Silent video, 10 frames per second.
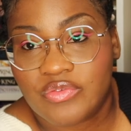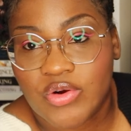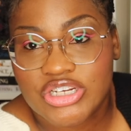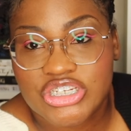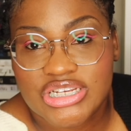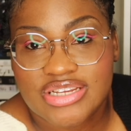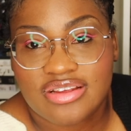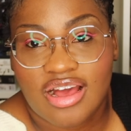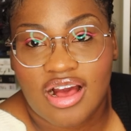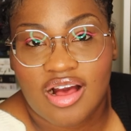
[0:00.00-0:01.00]

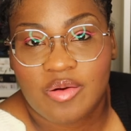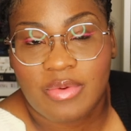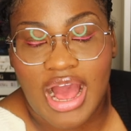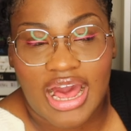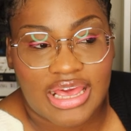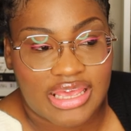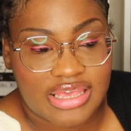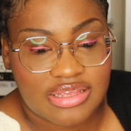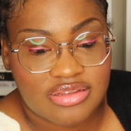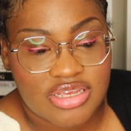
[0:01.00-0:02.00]
Fortune.
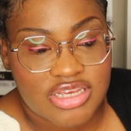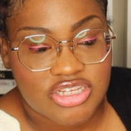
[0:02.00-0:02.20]
I